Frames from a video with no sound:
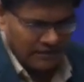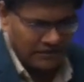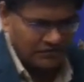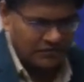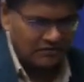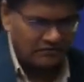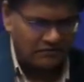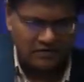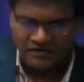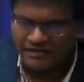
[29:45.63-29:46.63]

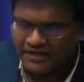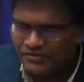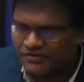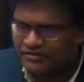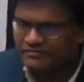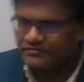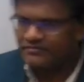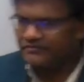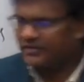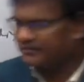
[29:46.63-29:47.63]
revolution, food revolution,
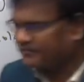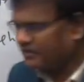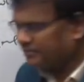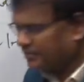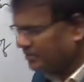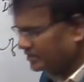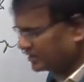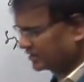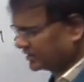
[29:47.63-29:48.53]
from farm